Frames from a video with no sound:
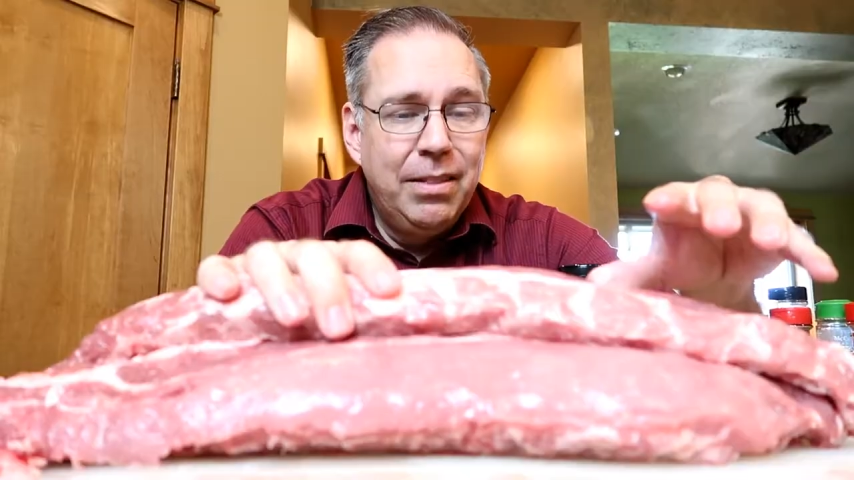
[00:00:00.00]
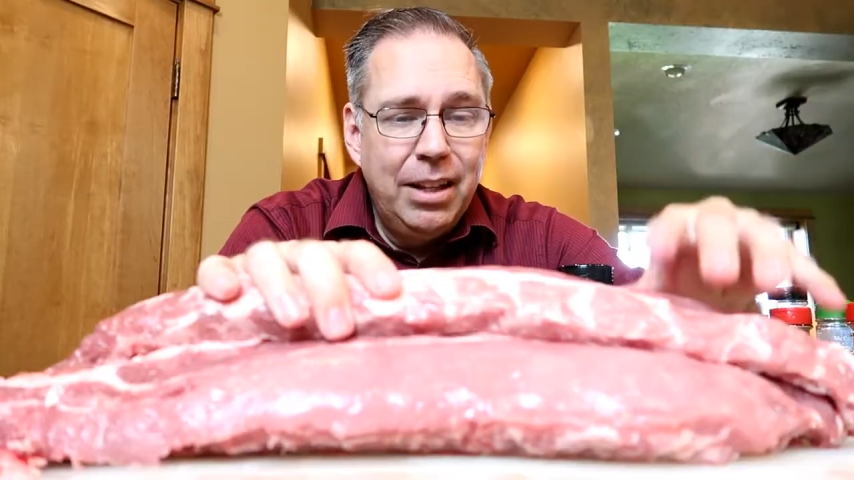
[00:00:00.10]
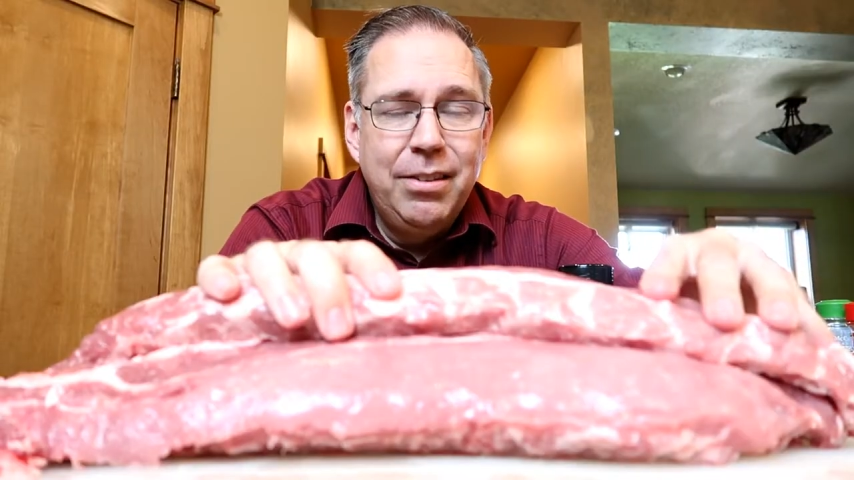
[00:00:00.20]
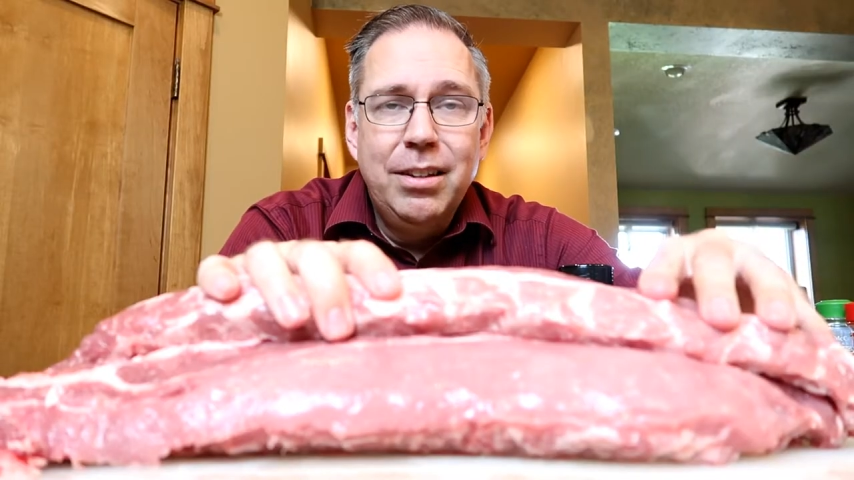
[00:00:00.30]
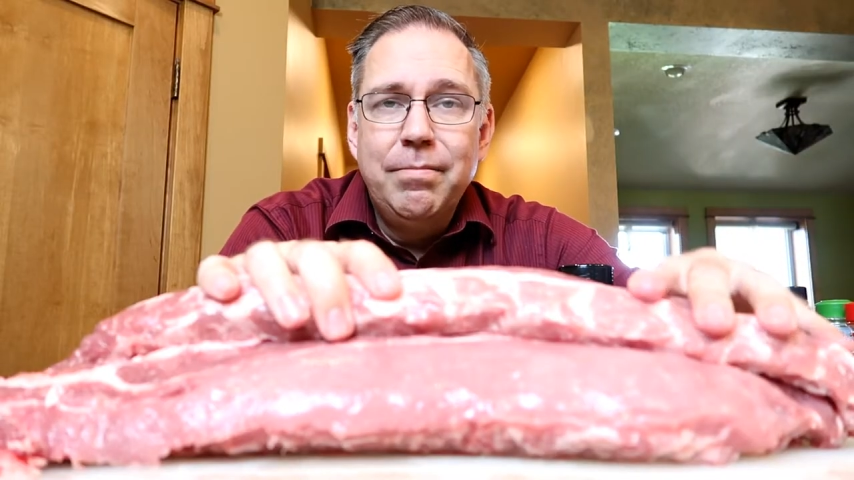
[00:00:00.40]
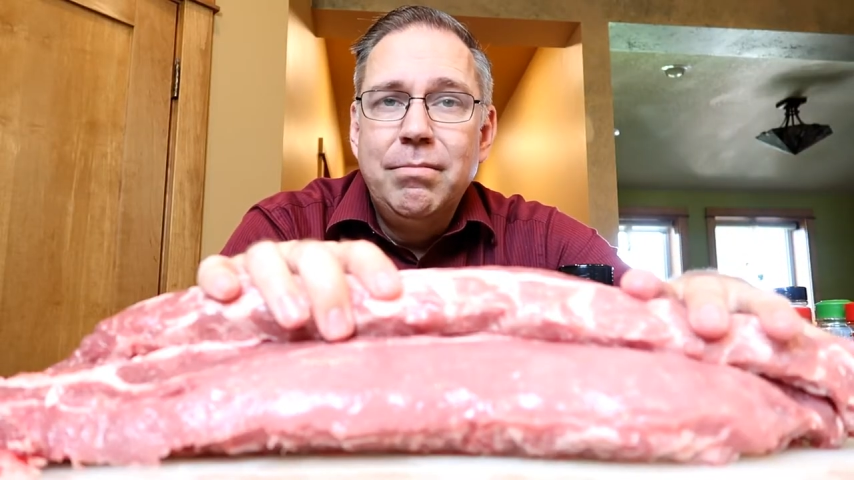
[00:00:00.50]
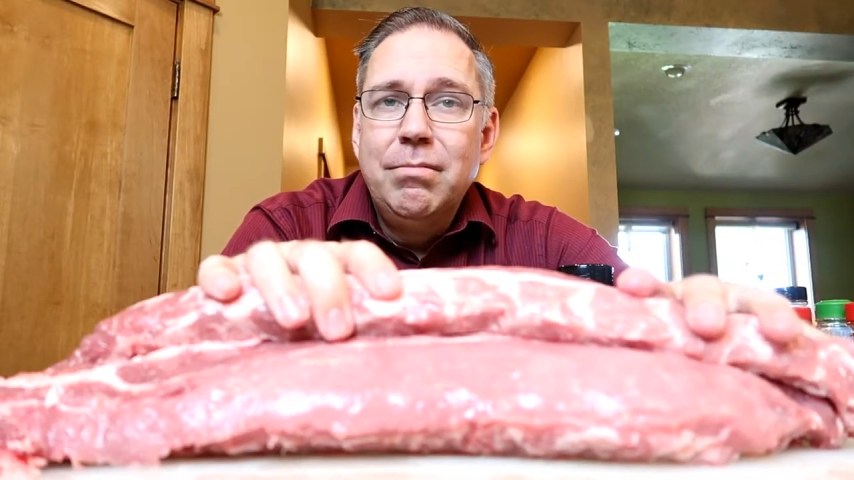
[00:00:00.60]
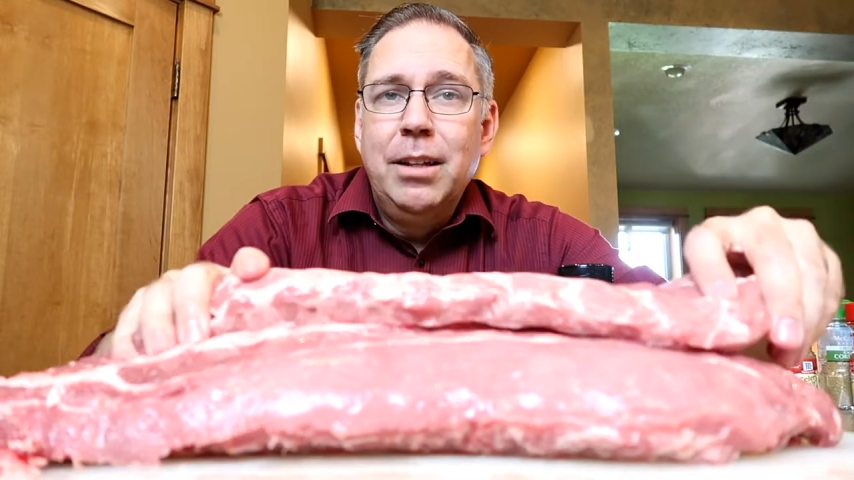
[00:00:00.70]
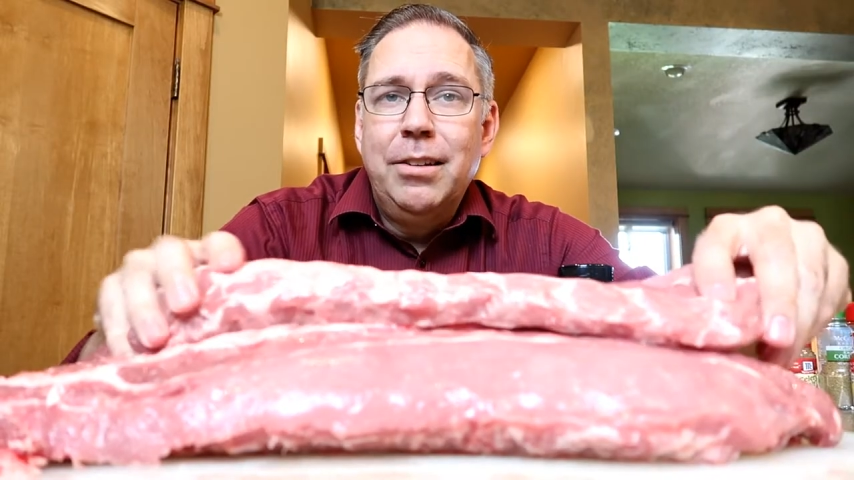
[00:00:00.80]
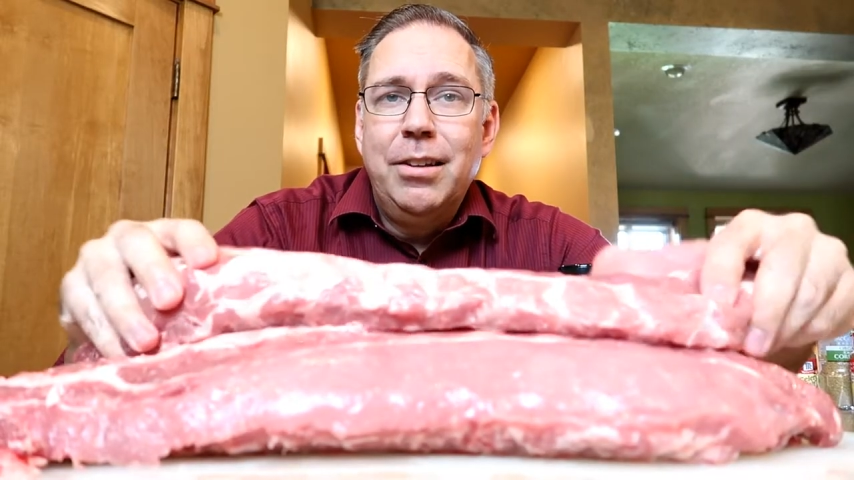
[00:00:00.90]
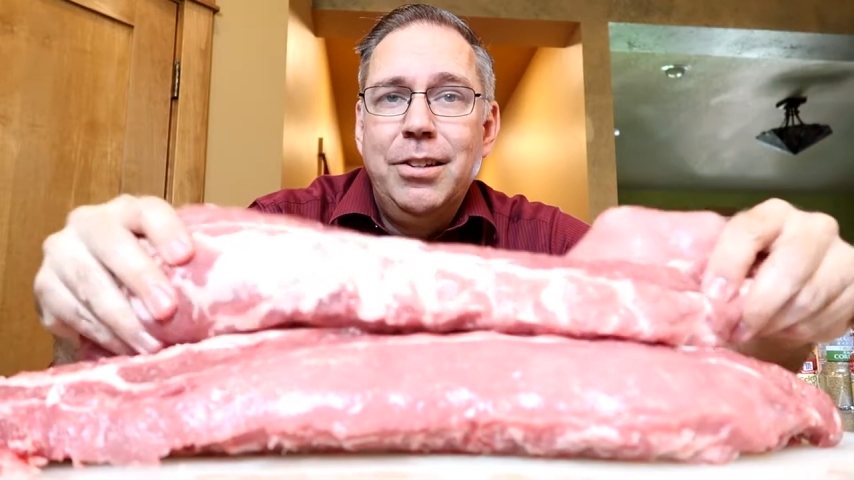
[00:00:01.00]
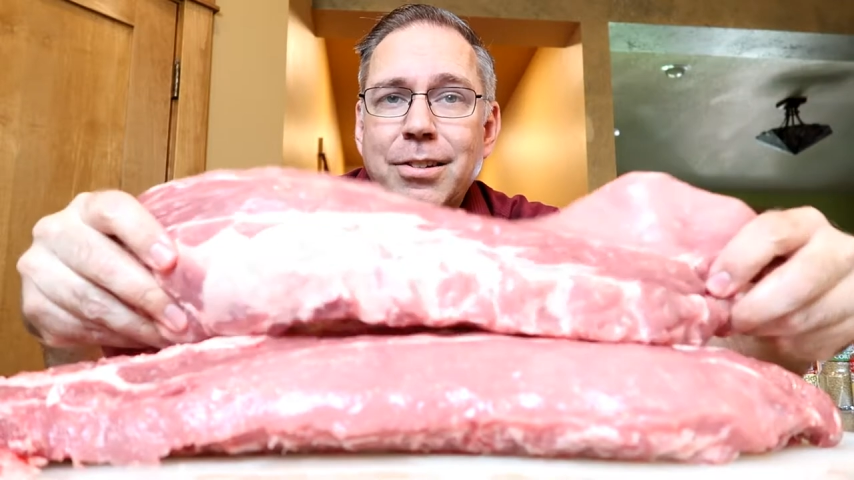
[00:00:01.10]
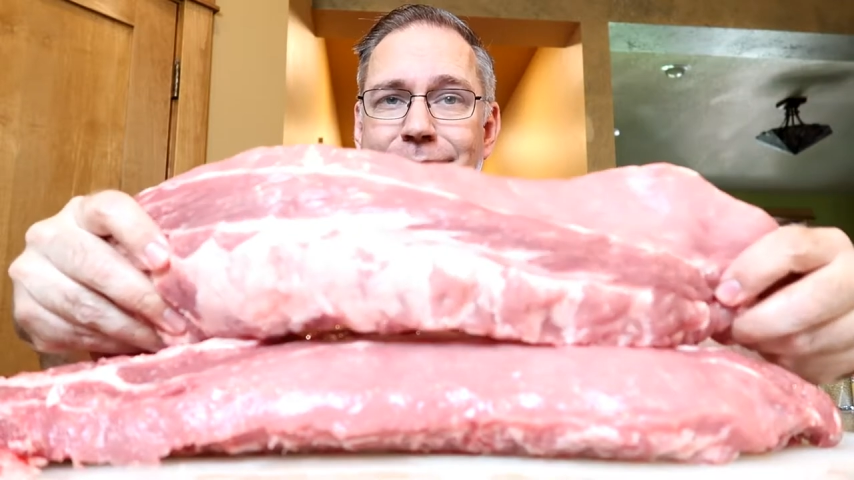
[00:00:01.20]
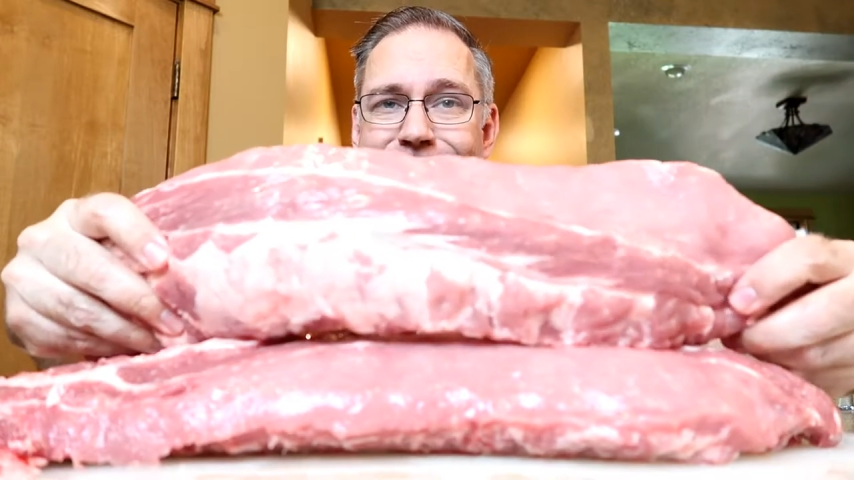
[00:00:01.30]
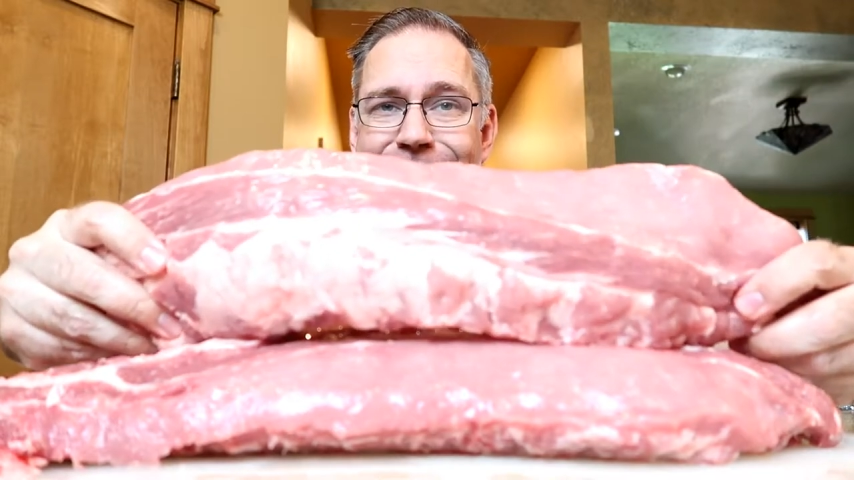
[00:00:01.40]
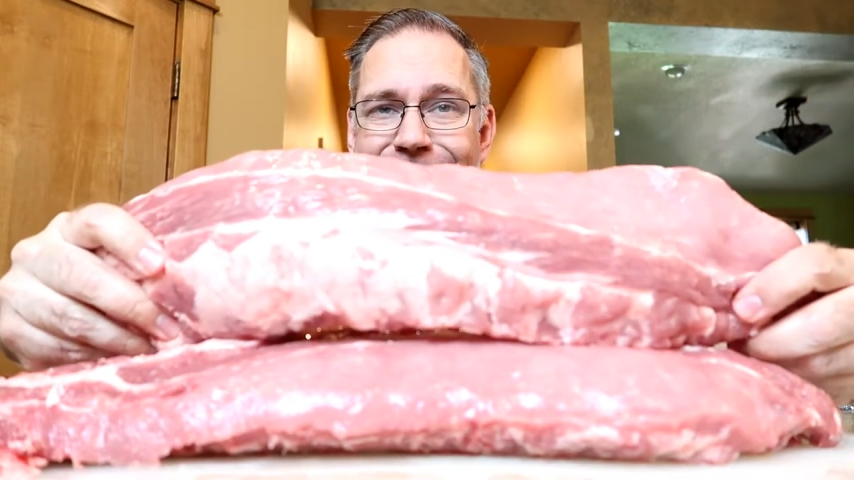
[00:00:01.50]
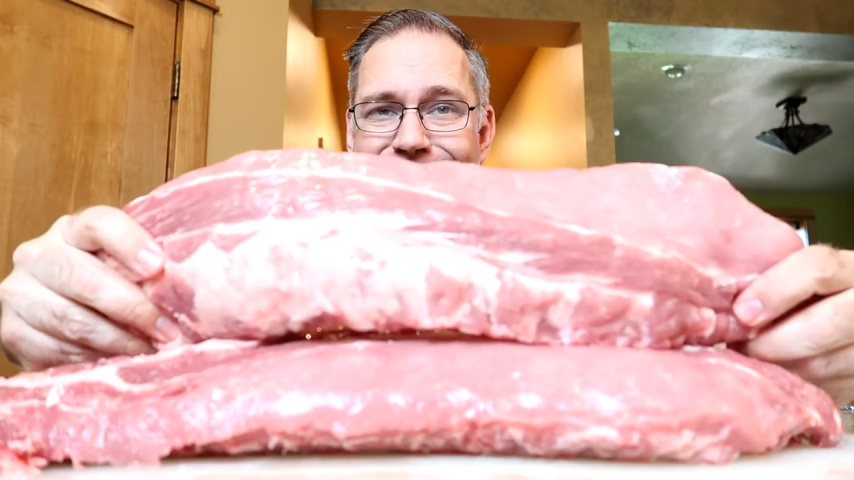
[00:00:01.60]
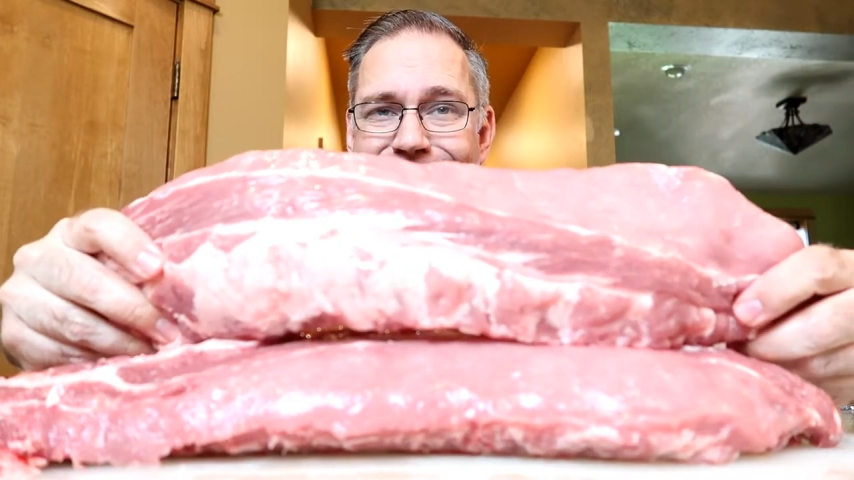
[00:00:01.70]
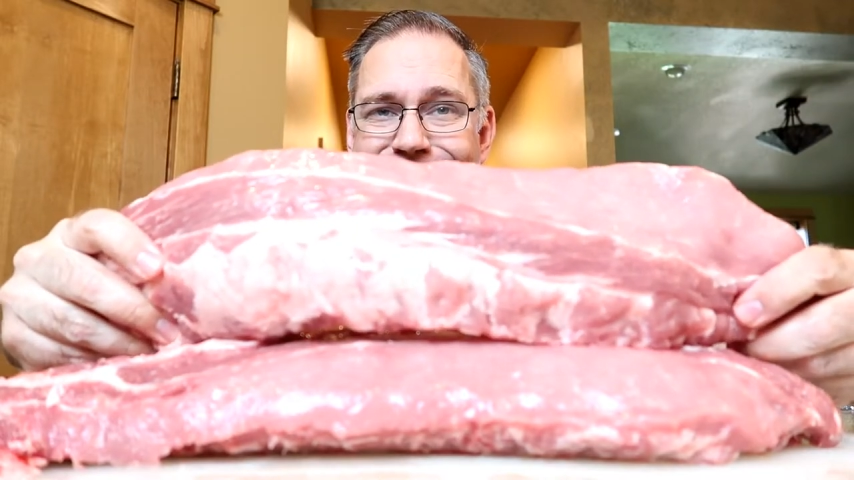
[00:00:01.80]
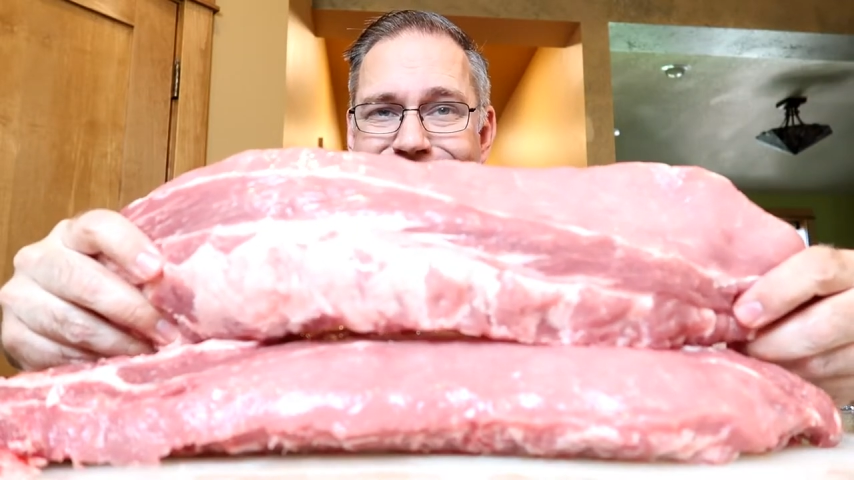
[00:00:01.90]
That's it. That's how you turn
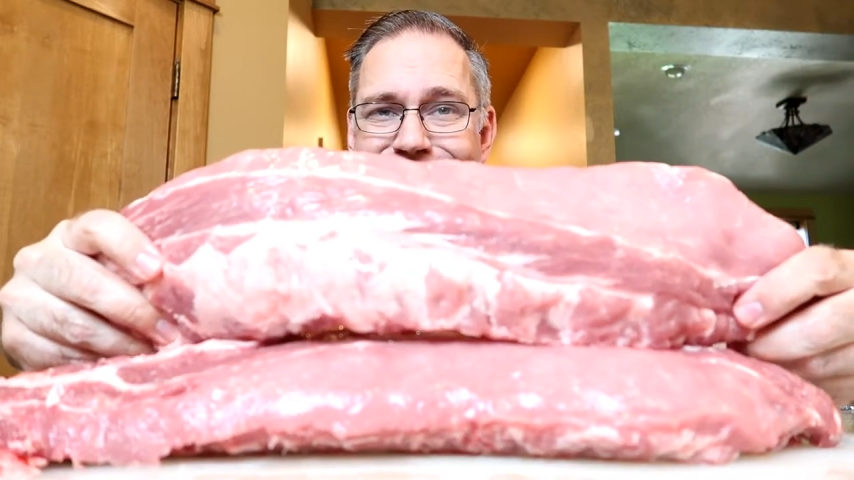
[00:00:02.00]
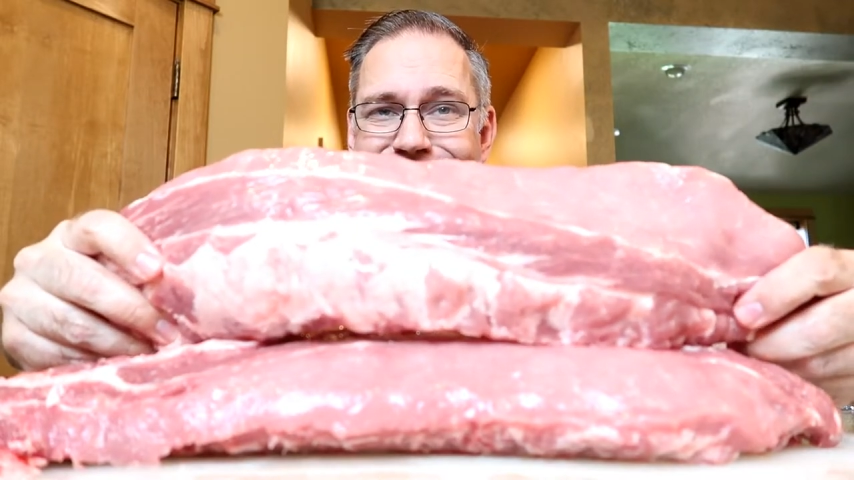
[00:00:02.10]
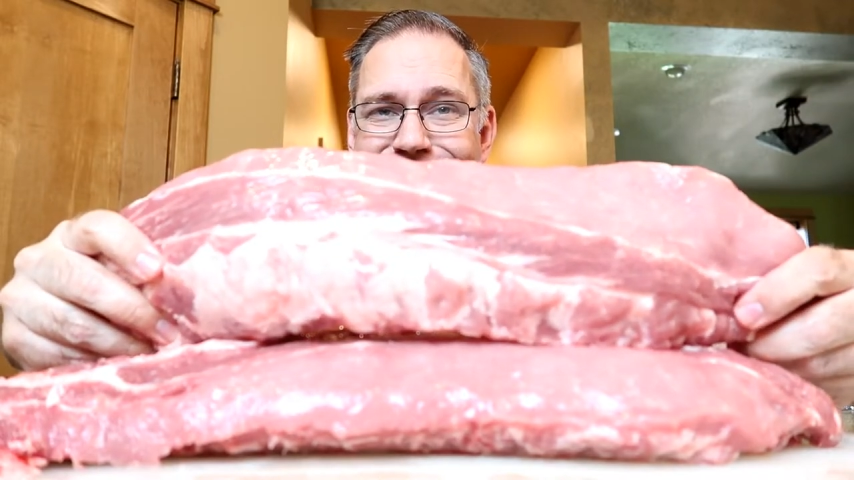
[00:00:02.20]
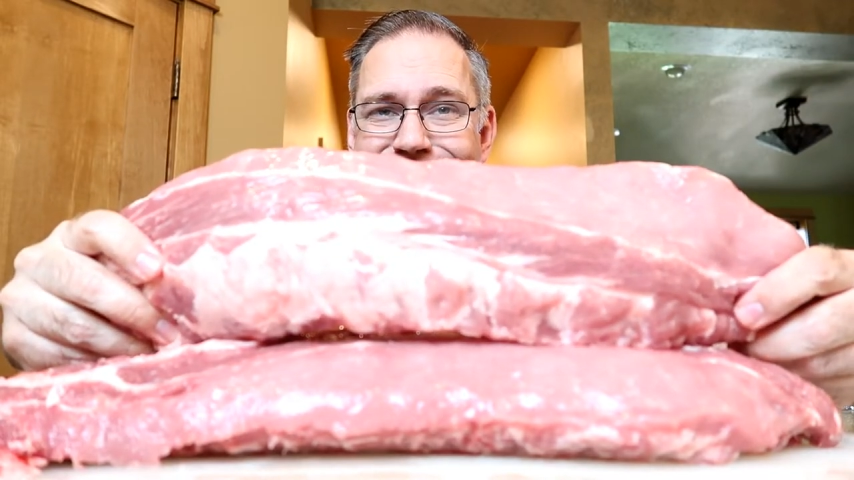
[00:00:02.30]
this